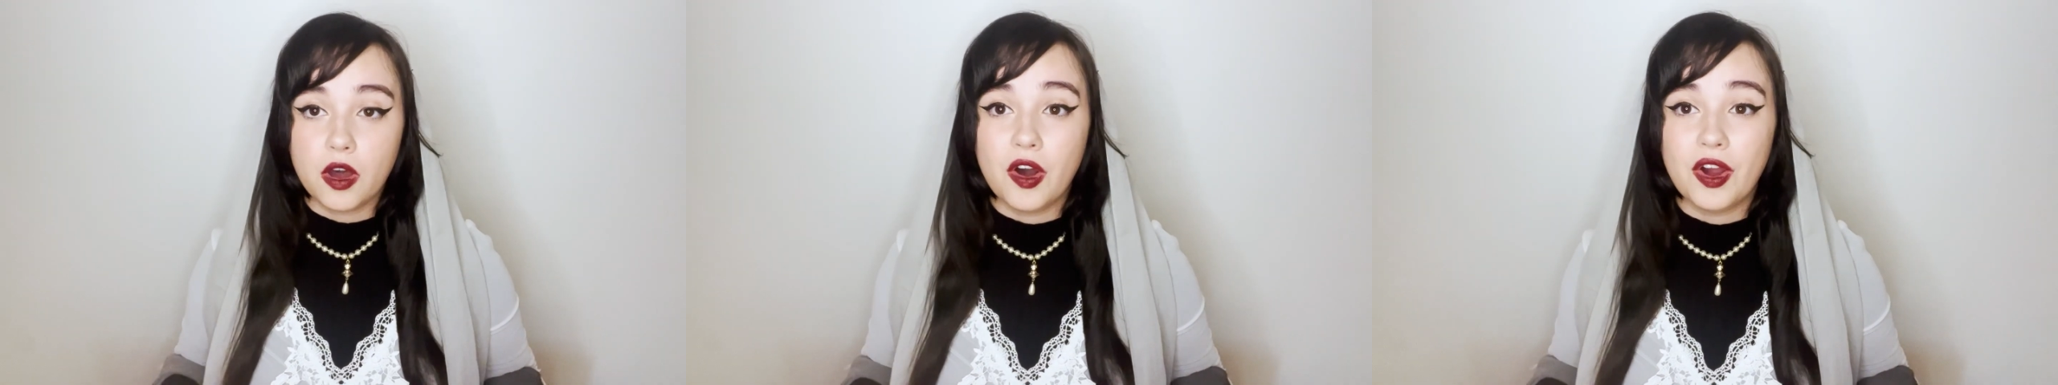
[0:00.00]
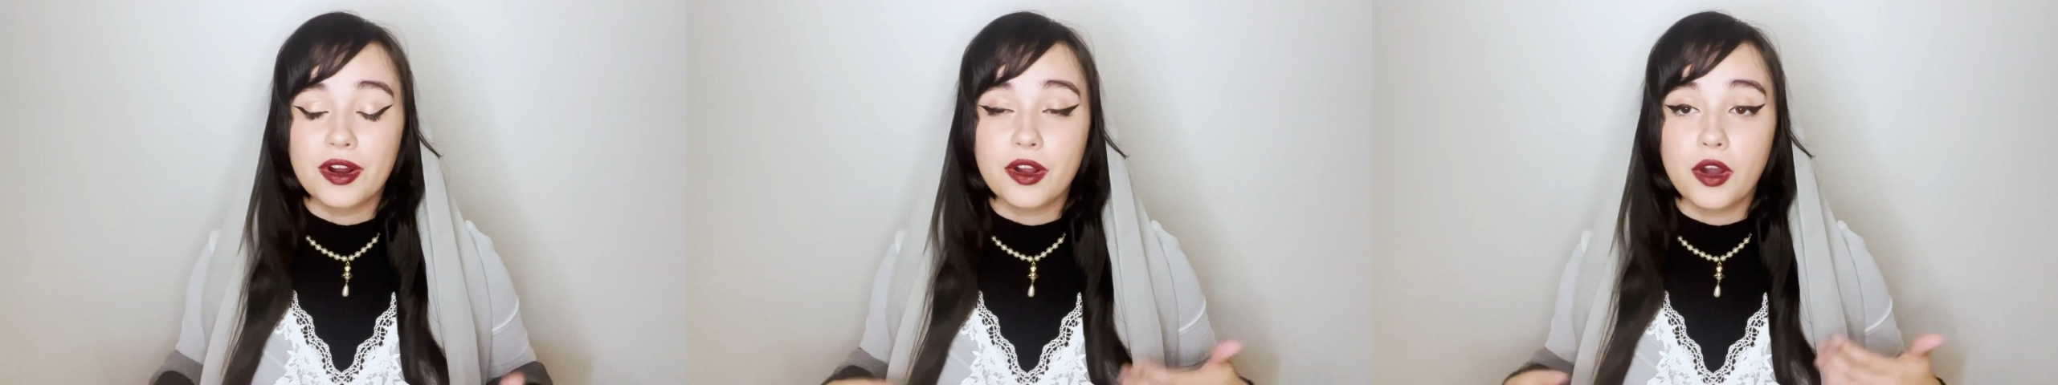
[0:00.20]

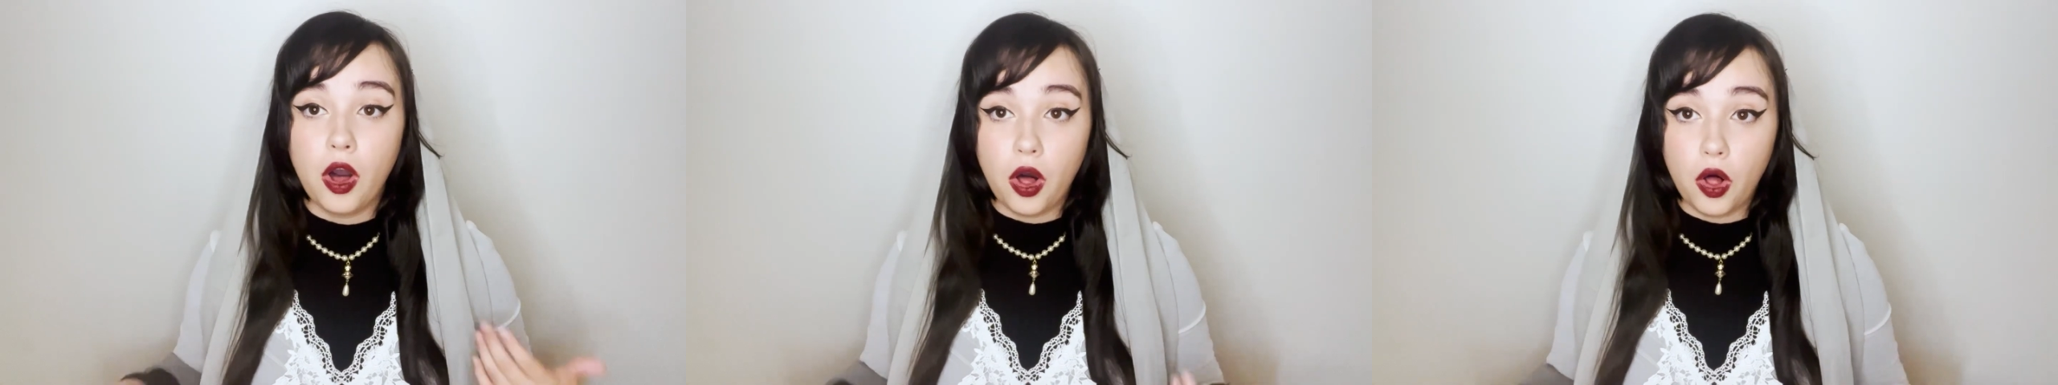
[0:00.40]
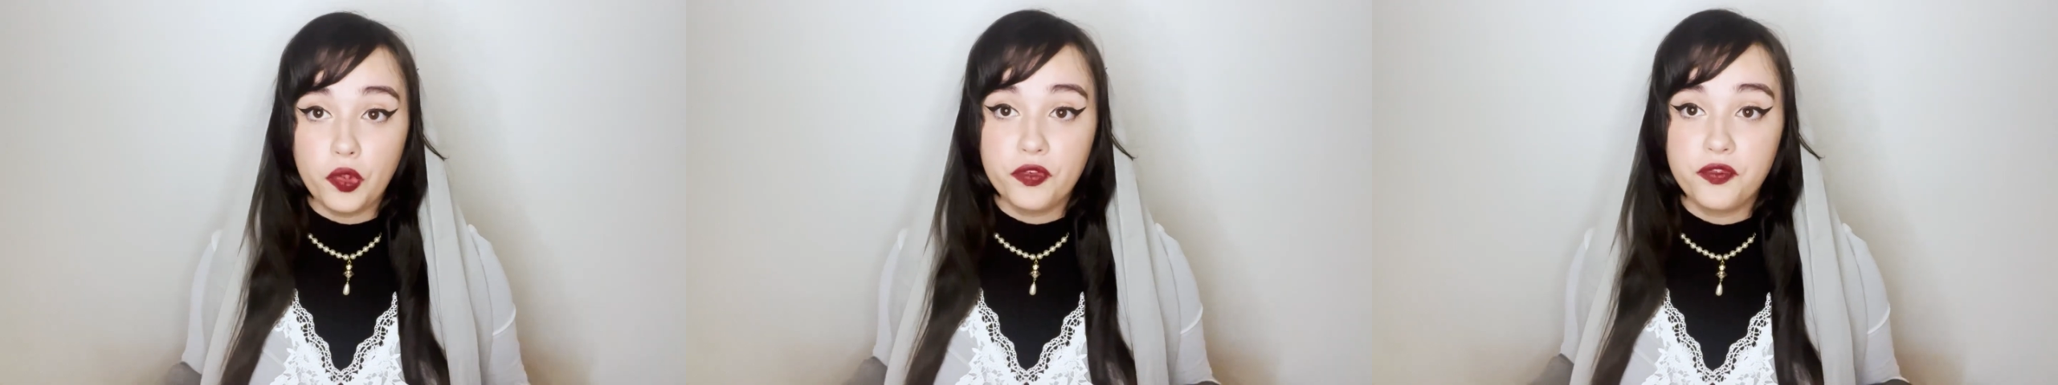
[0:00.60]
are
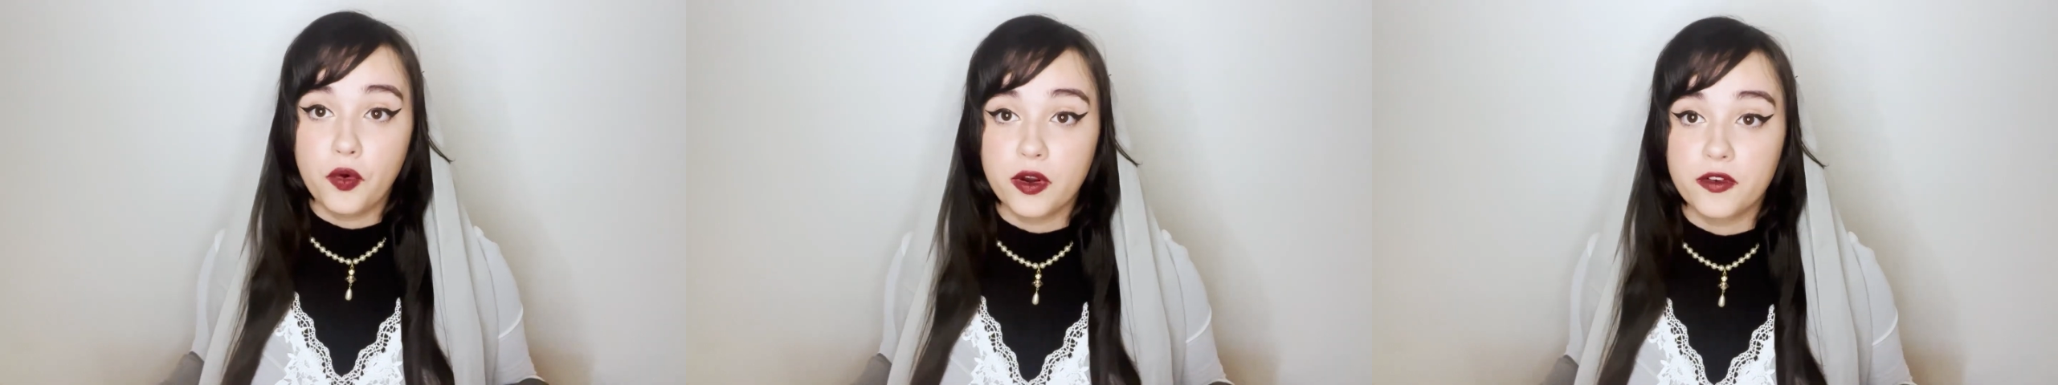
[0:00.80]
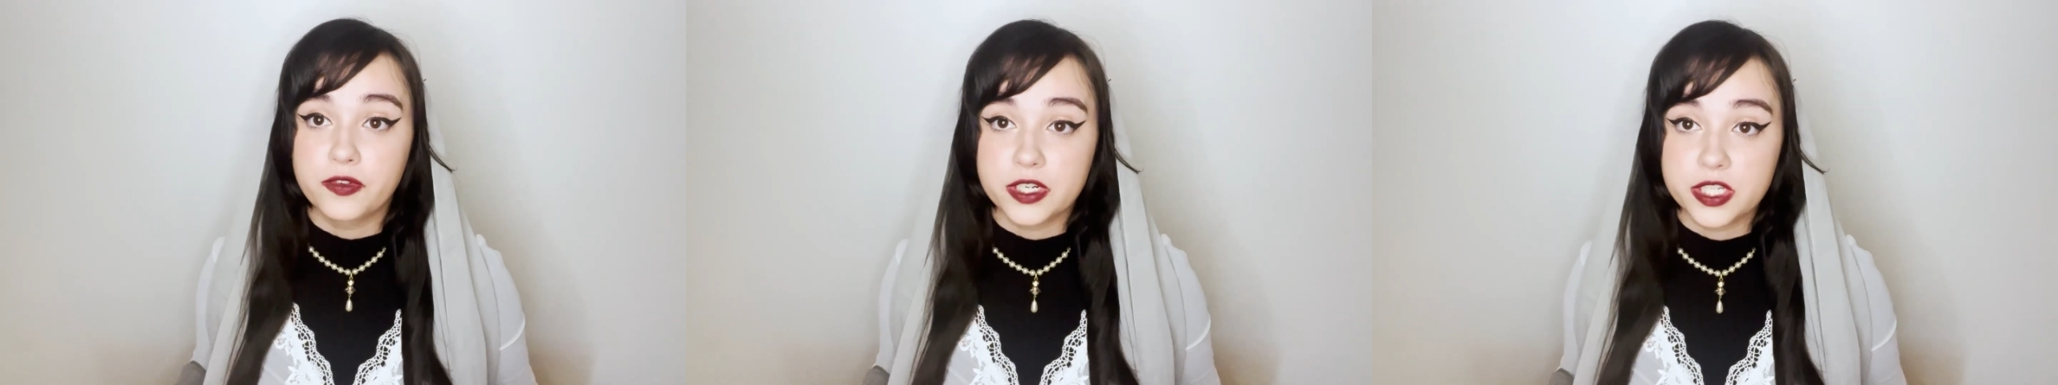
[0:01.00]
called
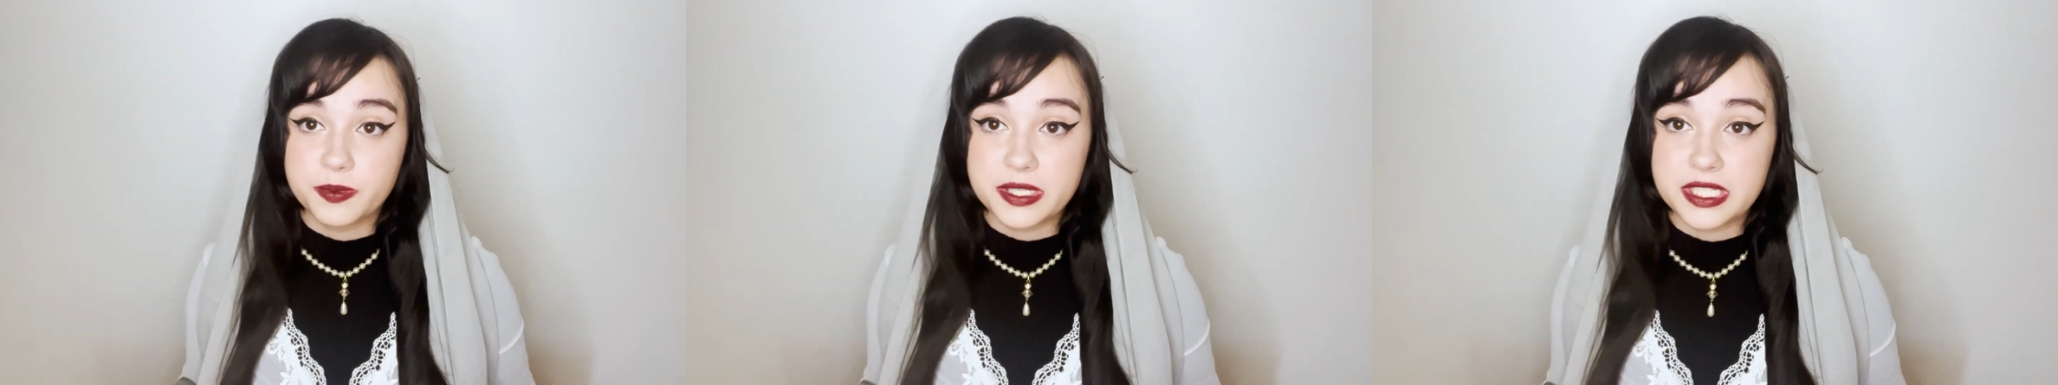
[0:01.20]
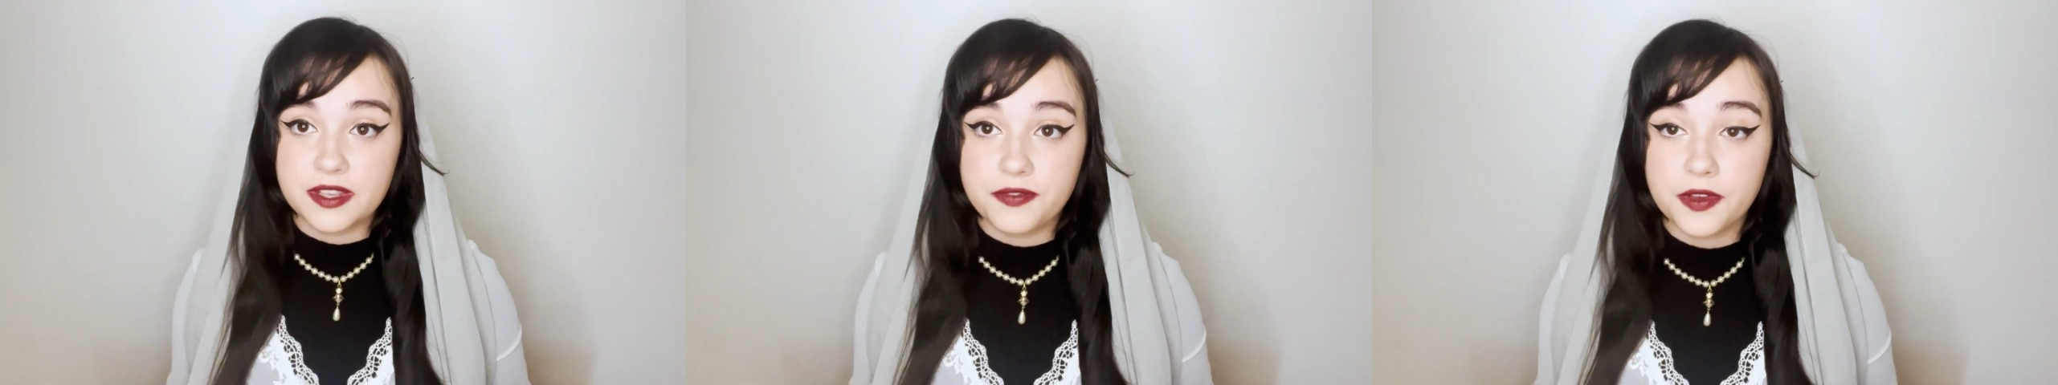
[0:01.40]
for
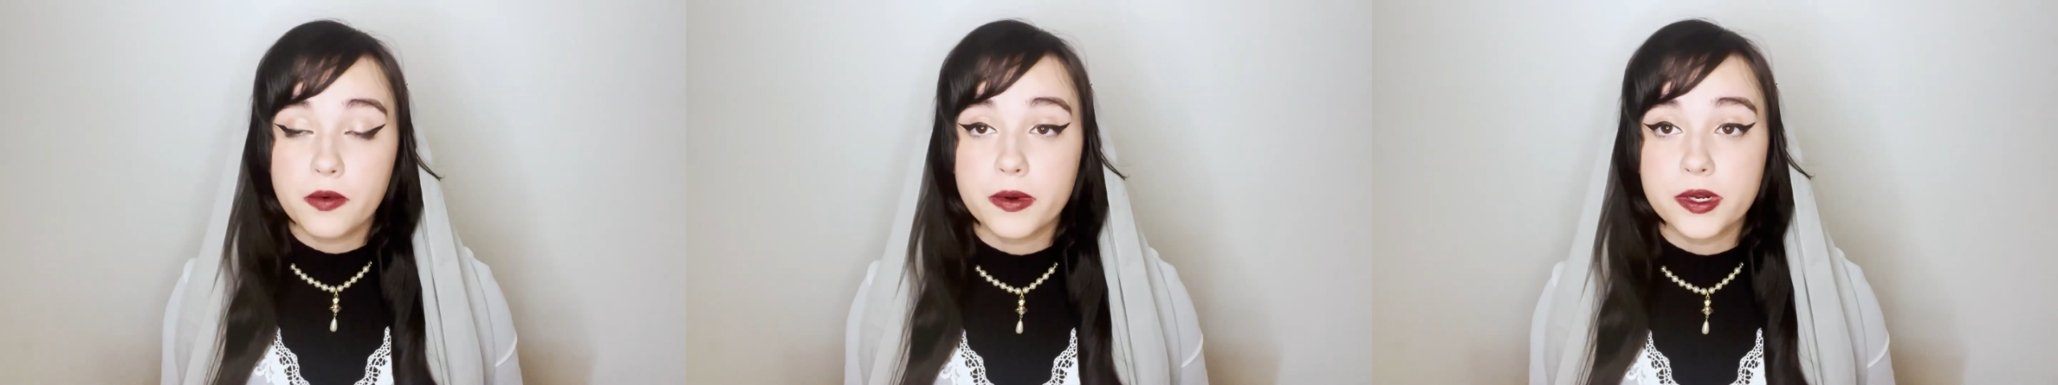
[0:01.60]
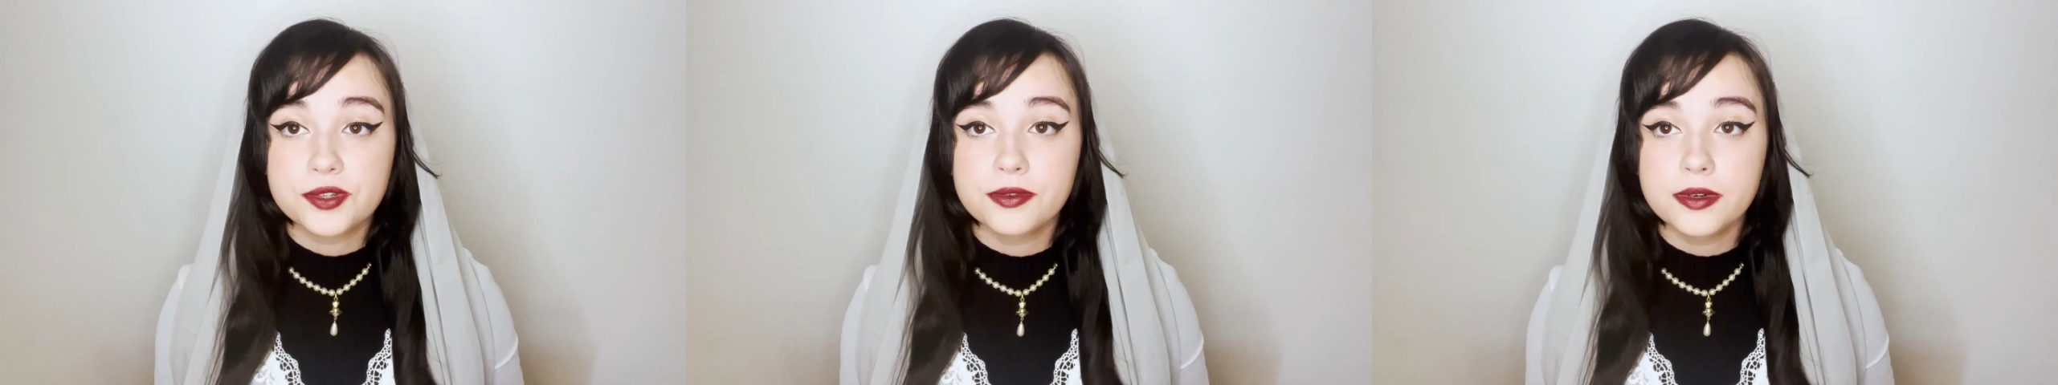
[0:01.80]
specific
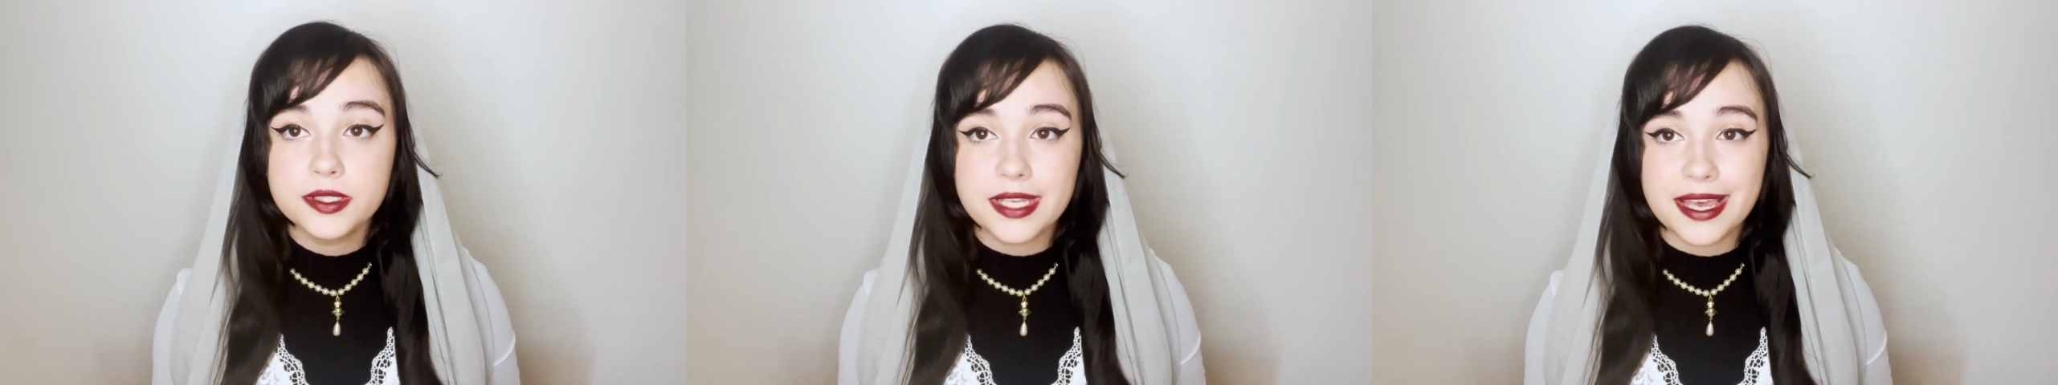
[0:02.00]
rituals,